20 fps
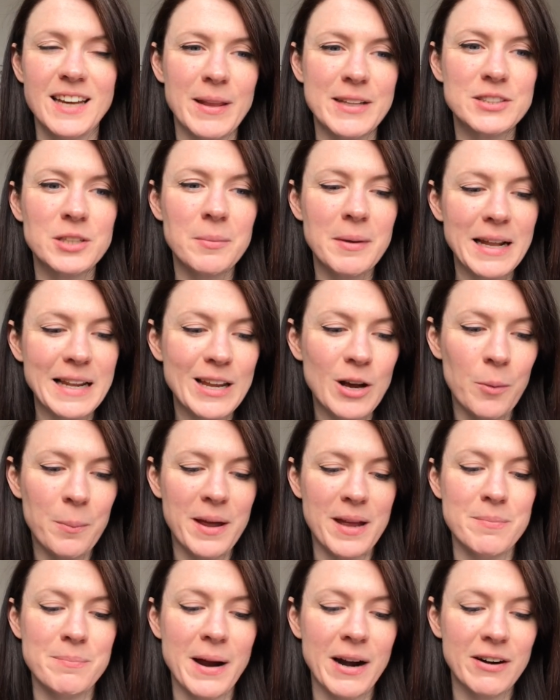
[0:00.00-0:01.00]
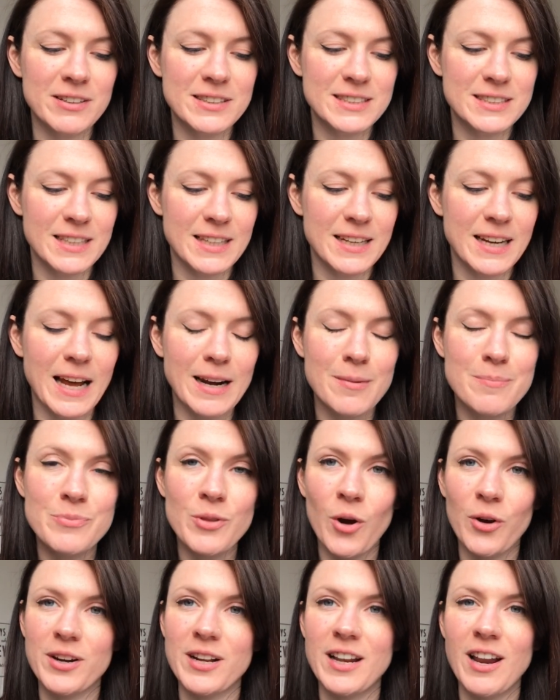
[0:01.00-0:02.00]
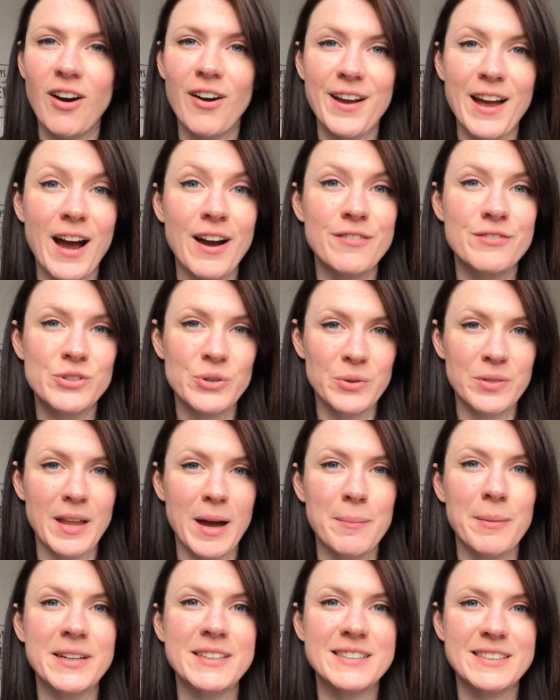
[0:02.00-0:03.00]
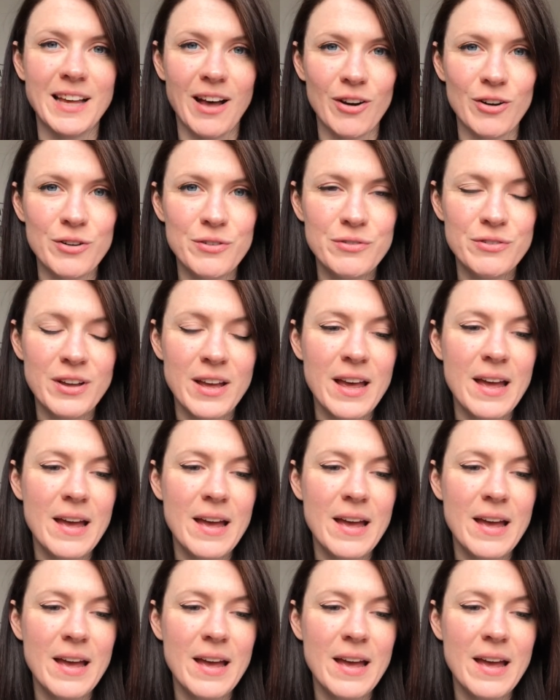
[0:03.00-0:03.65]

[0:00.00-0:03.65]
That's going to be a little bit embarrassing, and I'm not going to lie, I've done that myself.